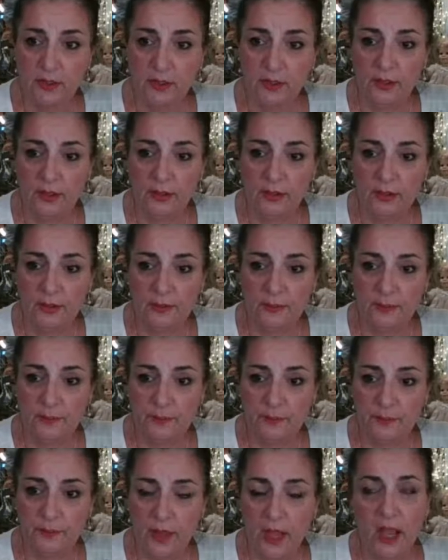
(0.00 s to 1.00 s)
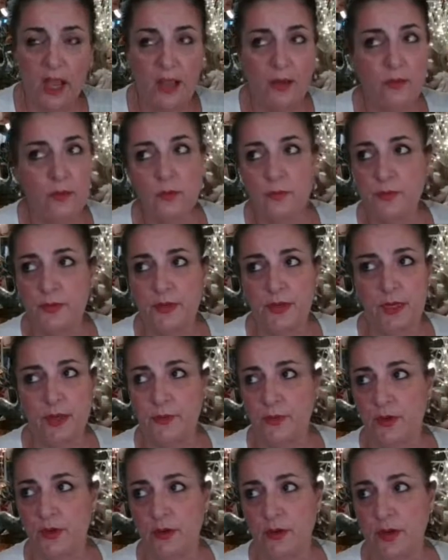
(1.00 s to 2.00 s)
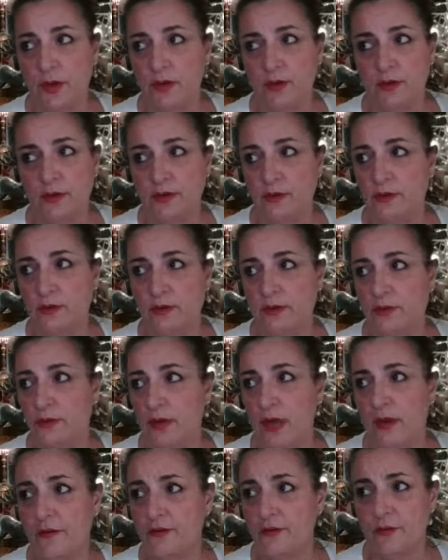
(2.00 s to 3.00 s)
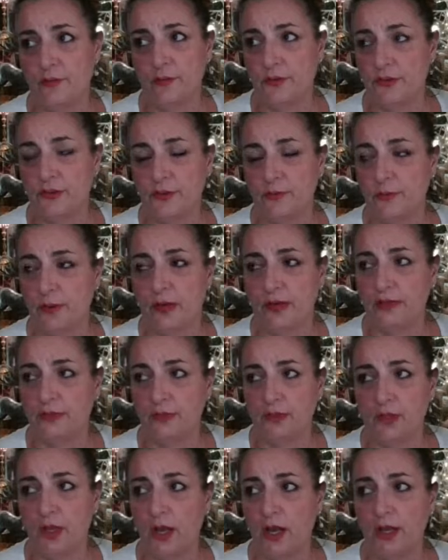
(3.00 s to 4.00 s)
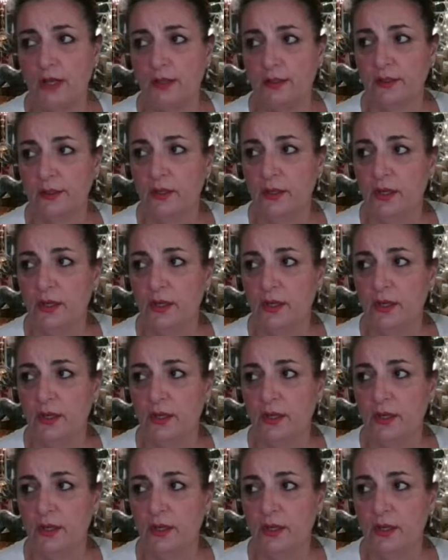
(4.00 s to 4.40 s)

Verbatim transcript: Um, I won't be coming on after Mr. Buys a lot.